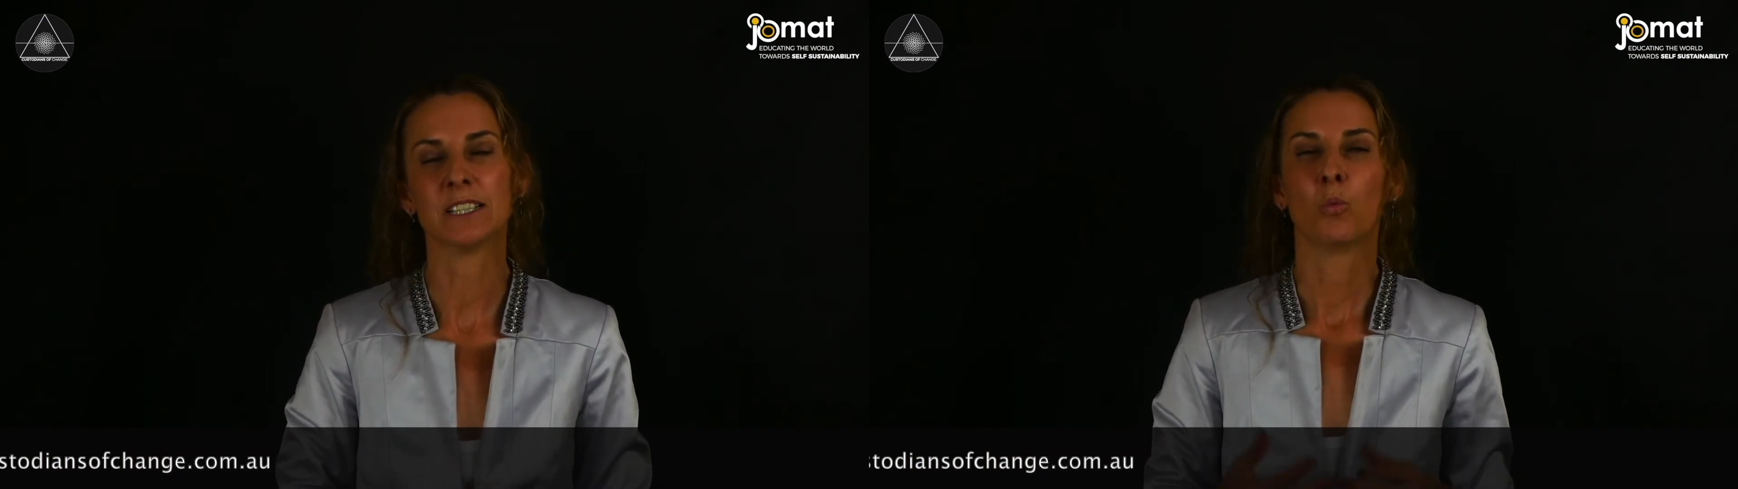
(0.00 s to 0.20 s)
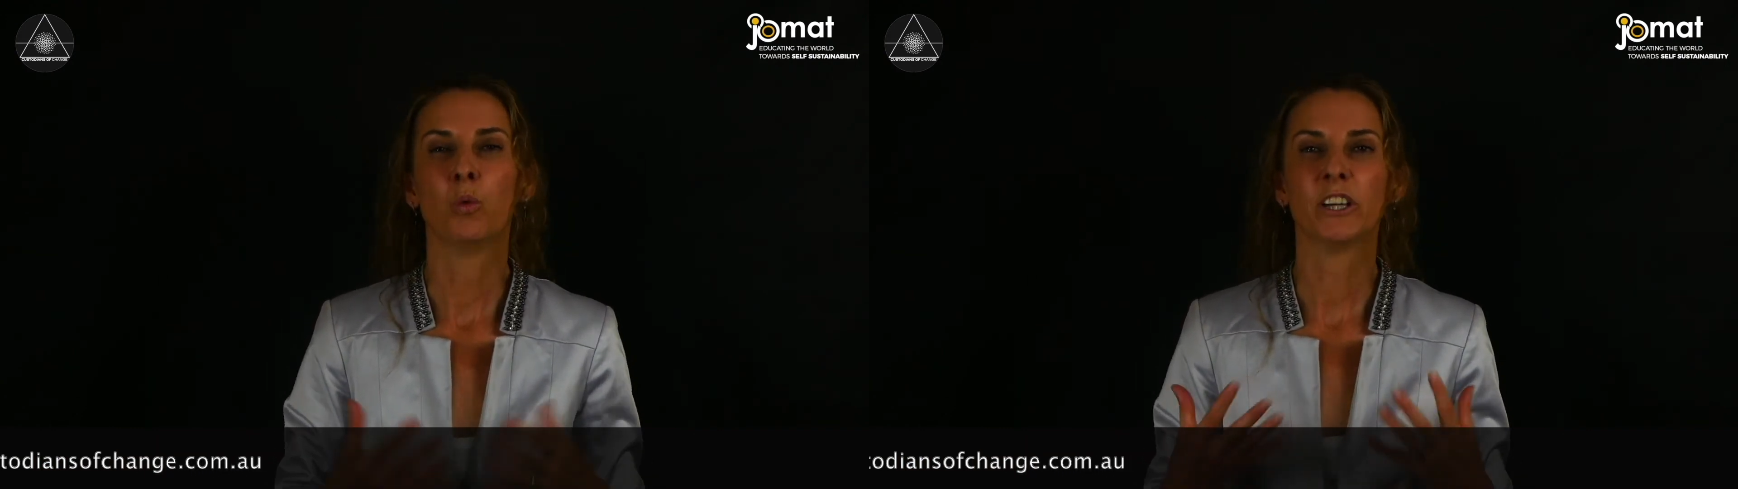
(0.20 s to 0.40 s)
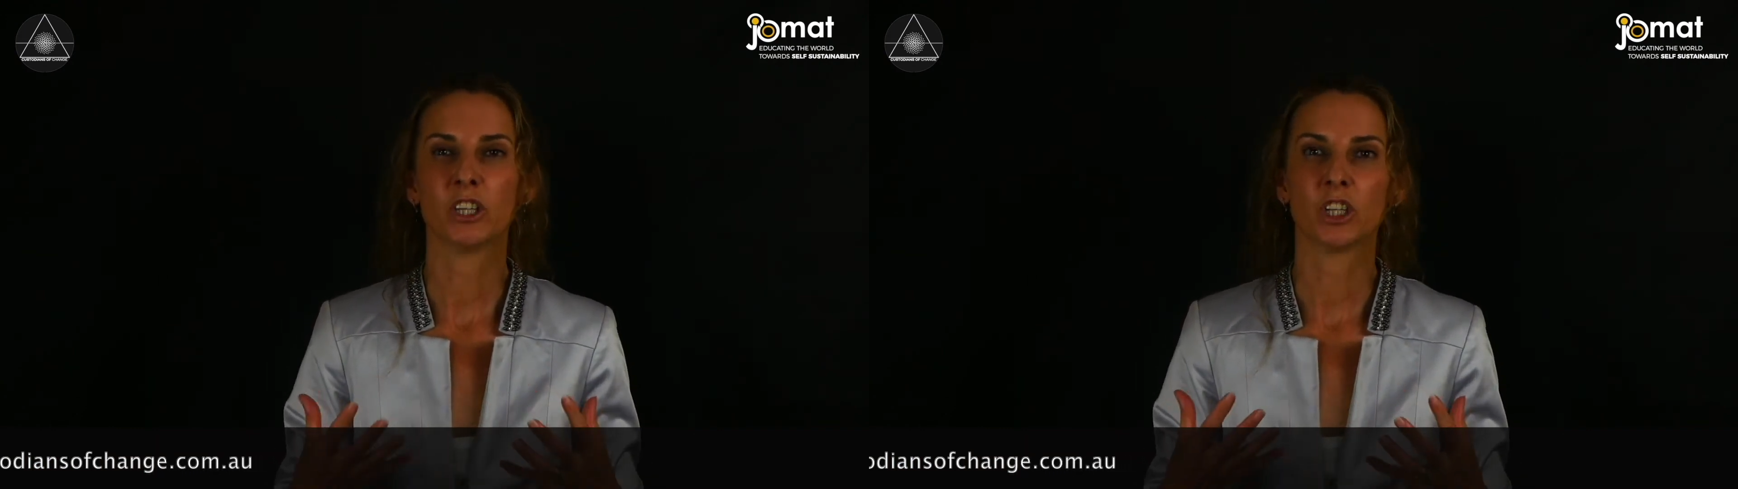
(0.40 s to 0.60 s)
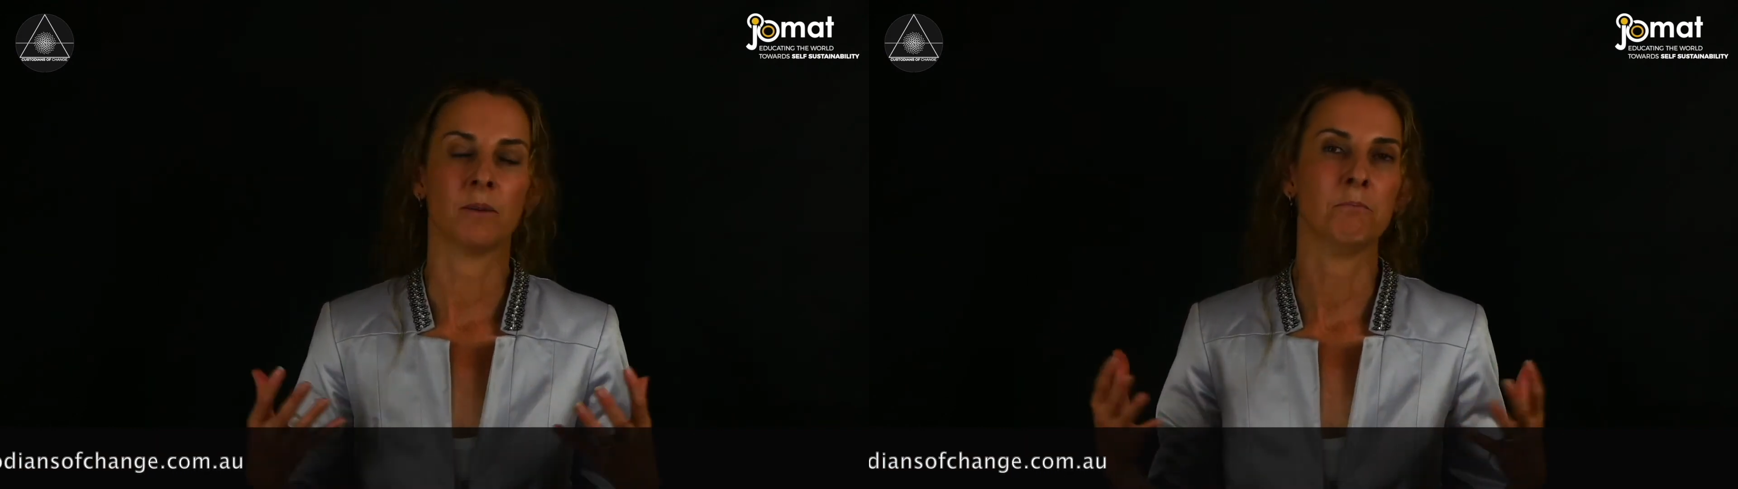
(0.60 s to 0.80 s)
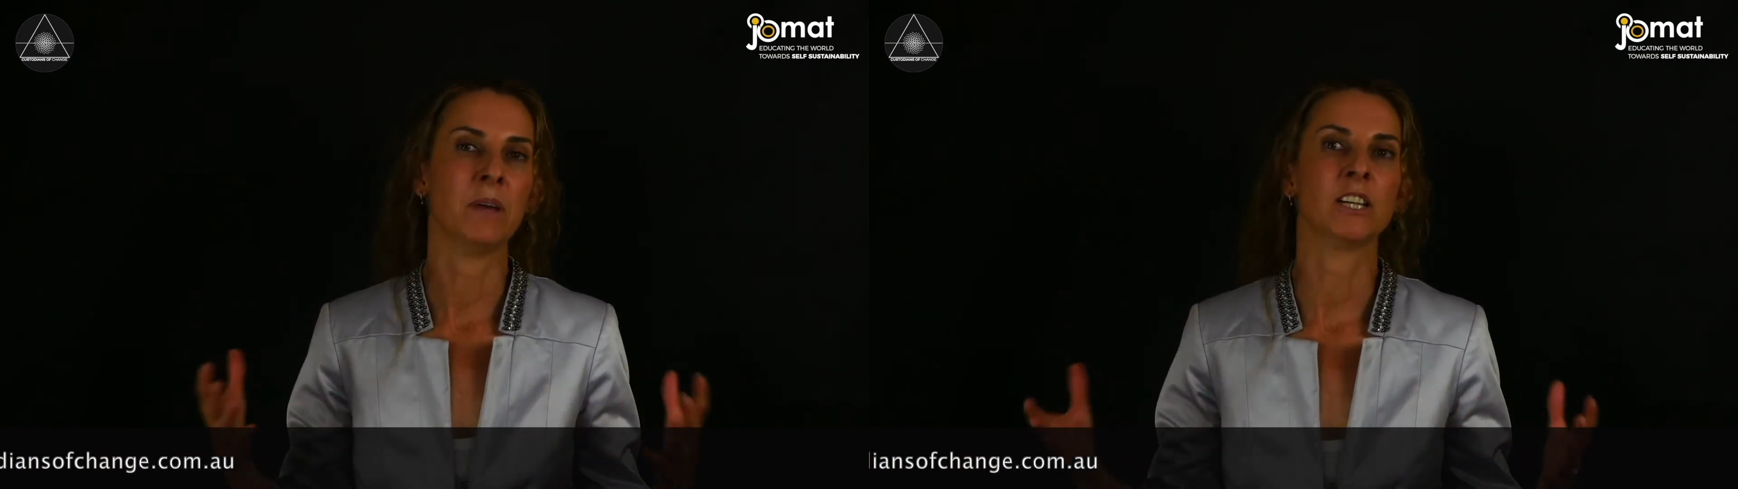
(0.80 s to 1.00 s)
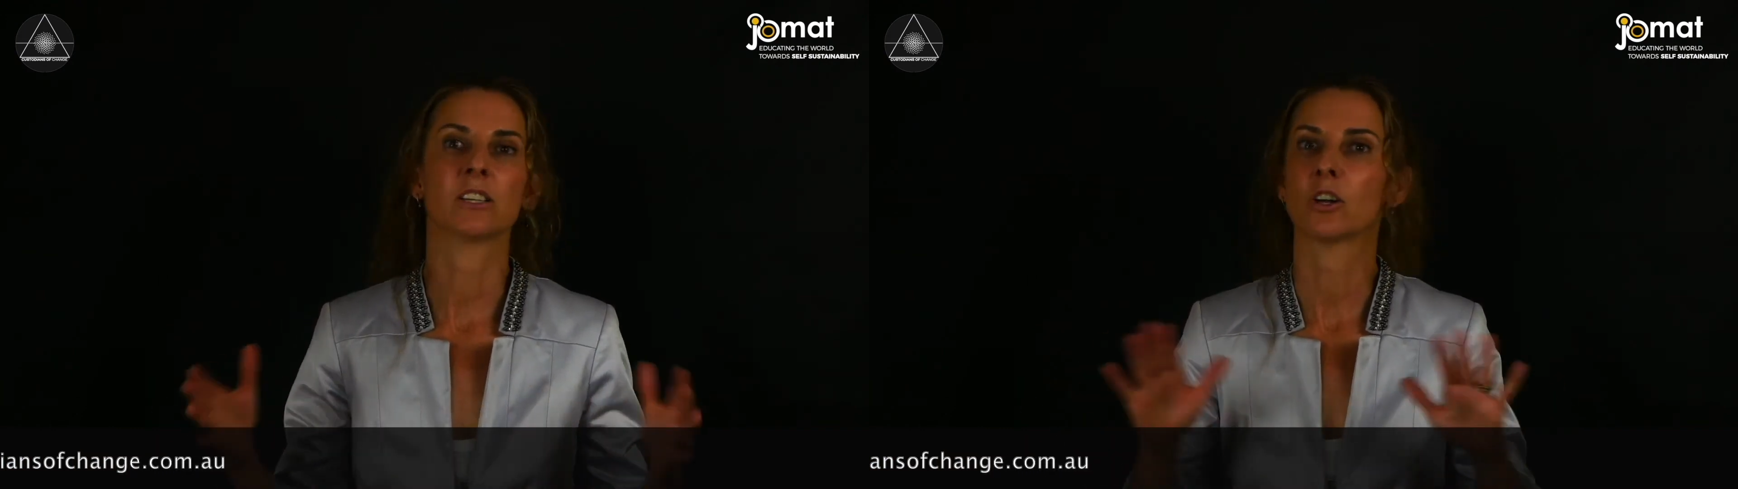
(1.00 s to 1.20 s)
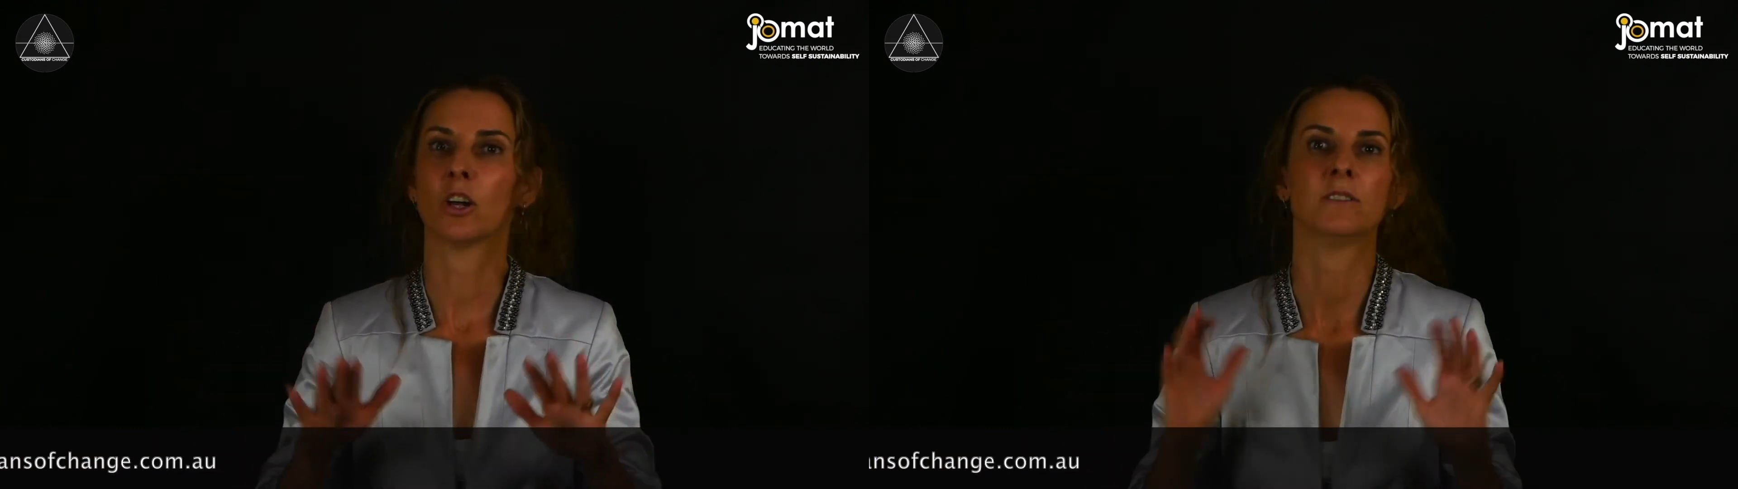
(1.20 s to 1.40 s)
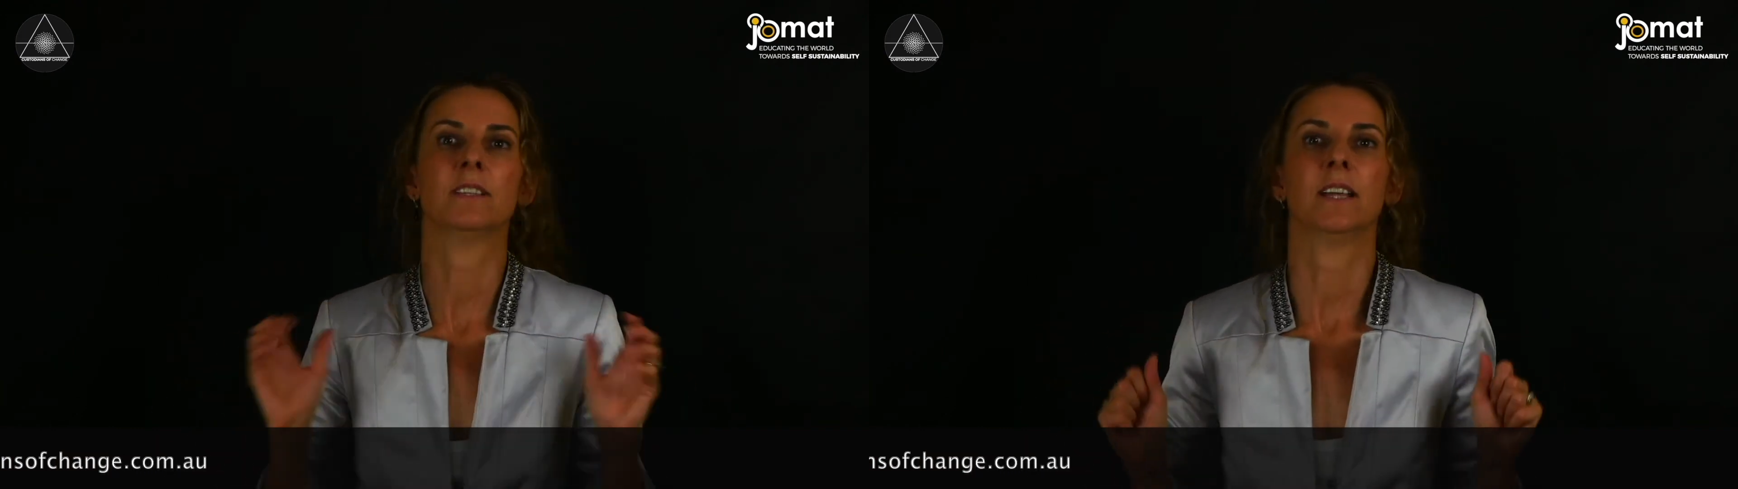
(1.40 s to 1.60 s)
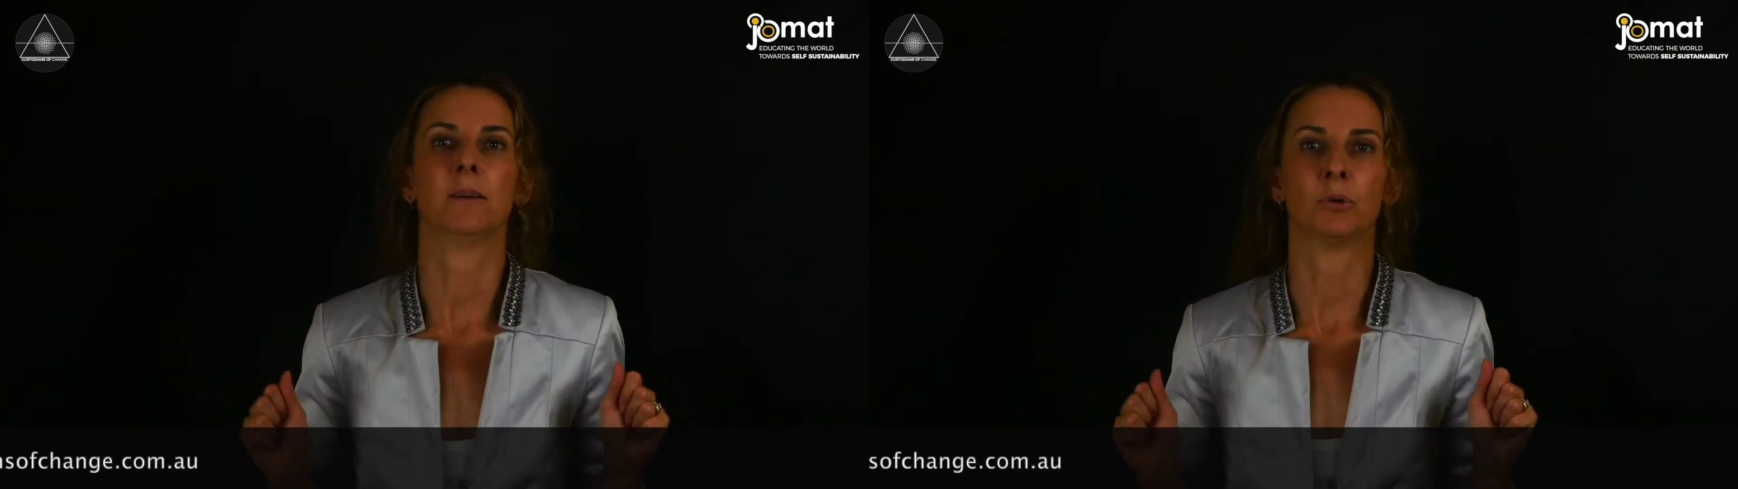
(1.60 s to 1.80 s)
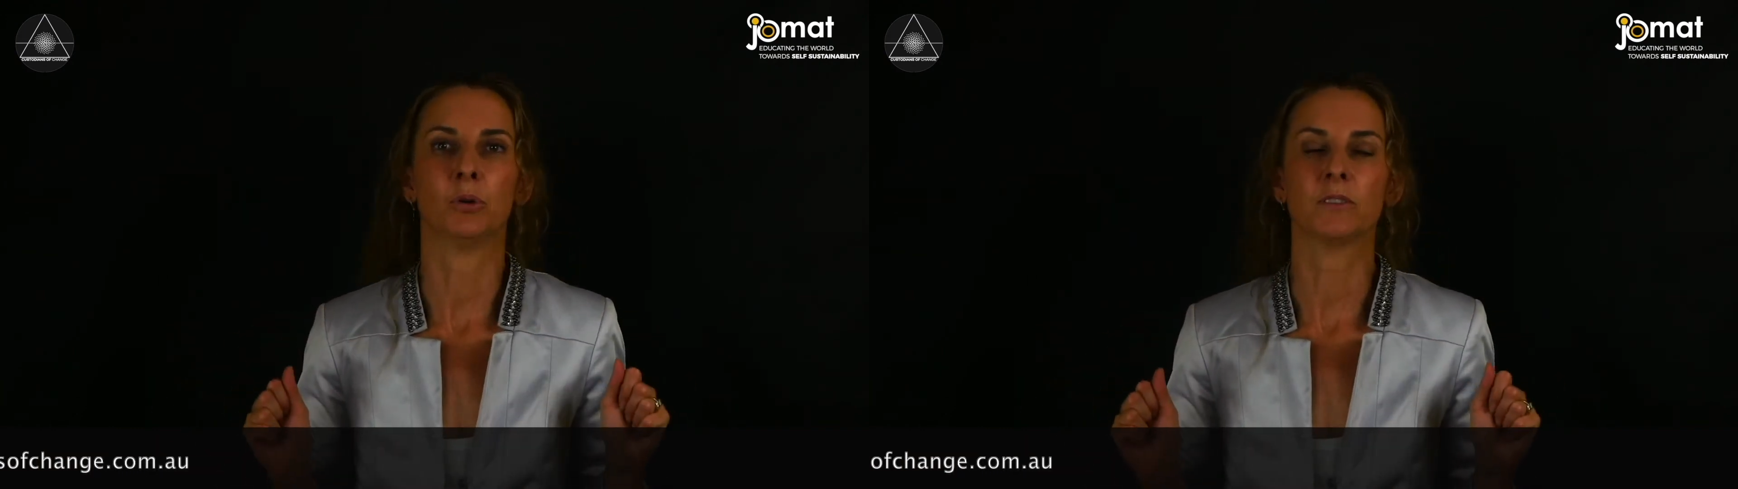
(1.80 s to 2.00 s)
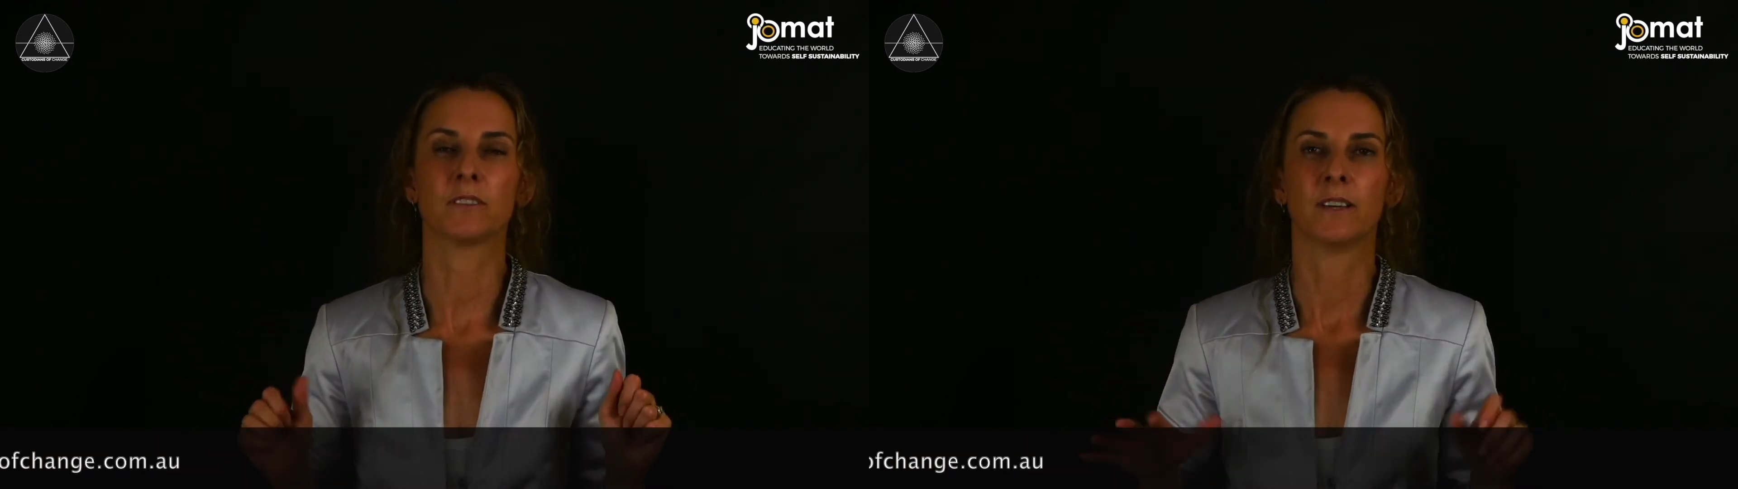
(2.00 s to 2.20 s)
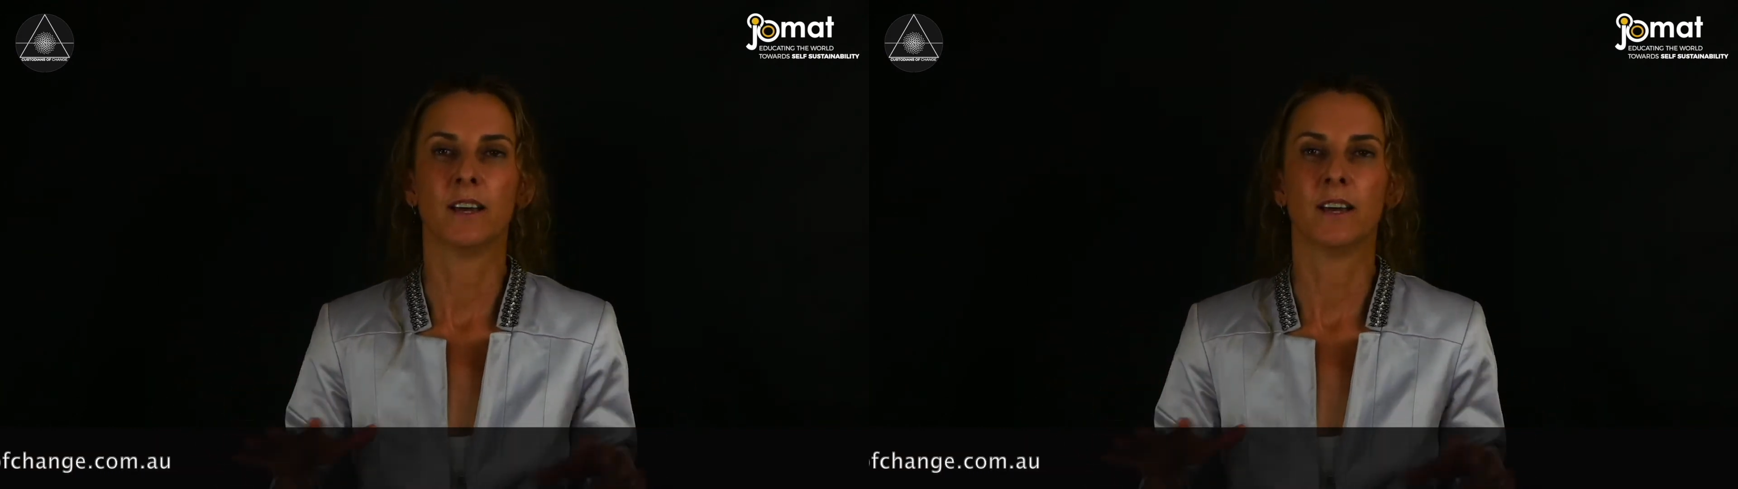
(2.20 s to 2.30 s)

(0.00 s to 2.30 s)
which meant closing their books,